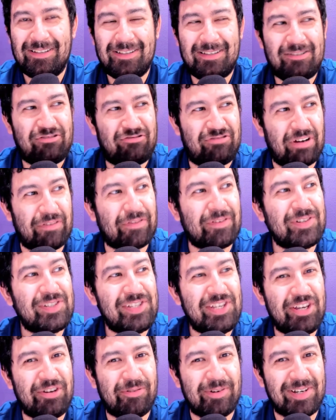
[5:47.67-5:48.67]
Trevor
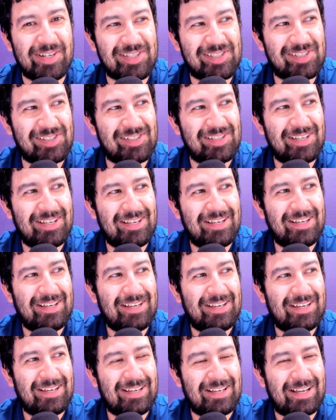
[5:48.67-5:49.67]
Zegras
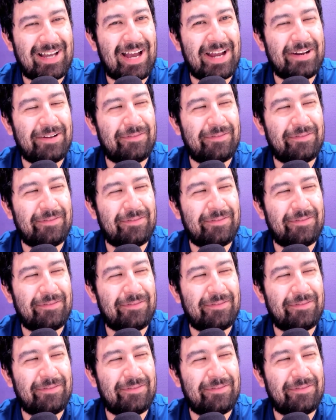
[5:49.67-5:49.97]
kind